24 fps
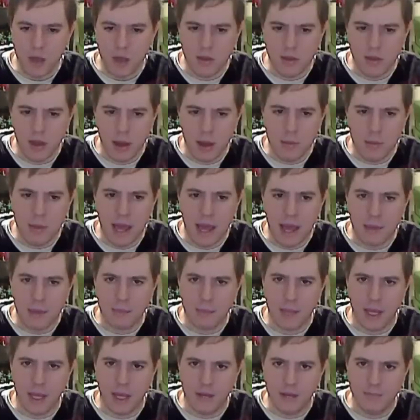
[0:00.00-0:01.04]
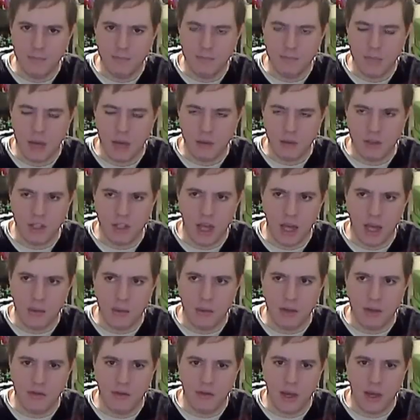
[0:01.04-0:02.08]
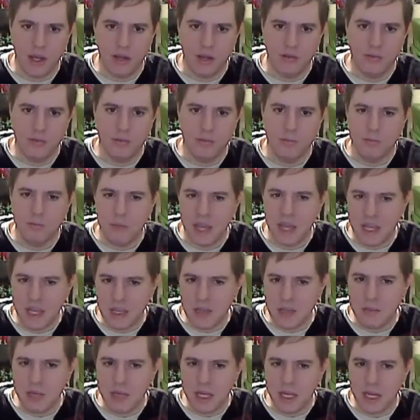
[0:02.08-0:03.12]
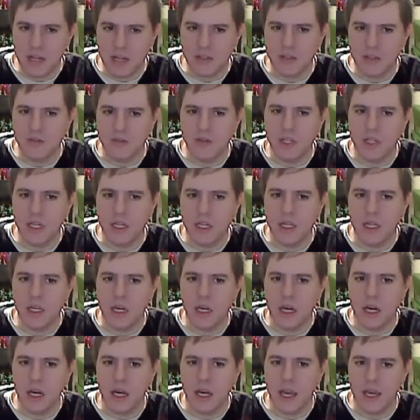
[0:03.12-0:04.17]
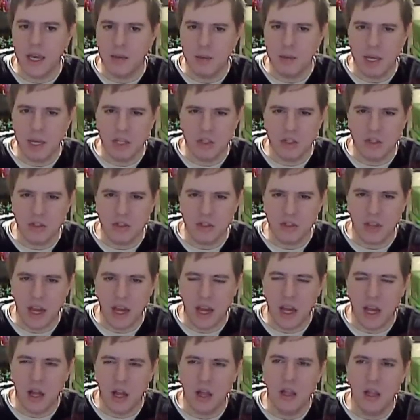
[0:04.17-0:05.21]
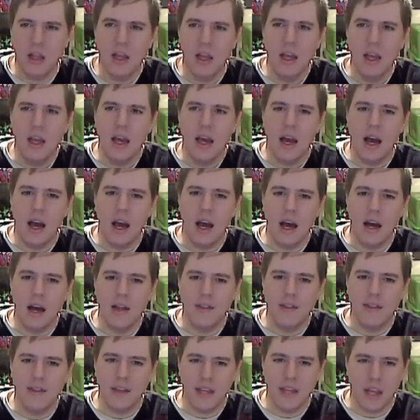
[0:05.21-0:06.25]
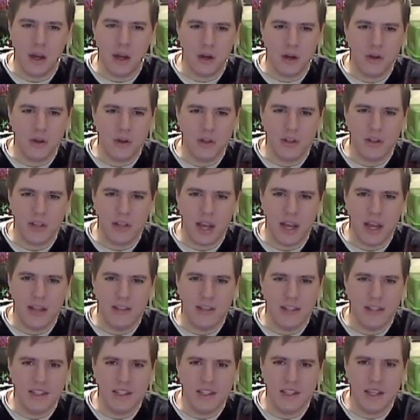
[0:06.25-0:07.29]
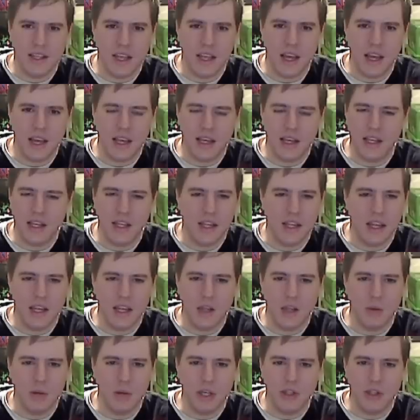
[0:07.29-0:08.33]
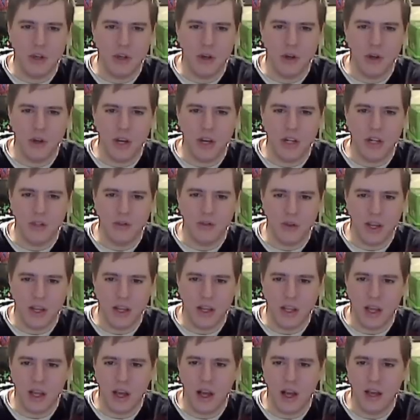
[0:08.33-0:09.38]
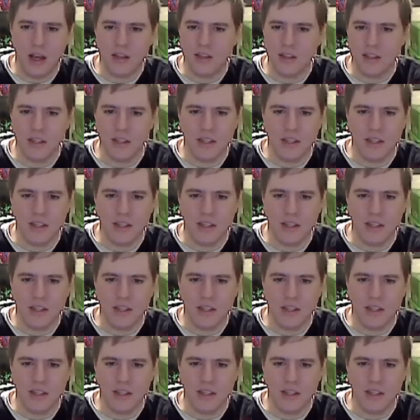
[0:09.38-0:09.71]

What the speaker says: Batman, I was not a big fan of, mainly because of the animation style. The character designs I didn't like. I didn't like the way Joker had dreadlocks.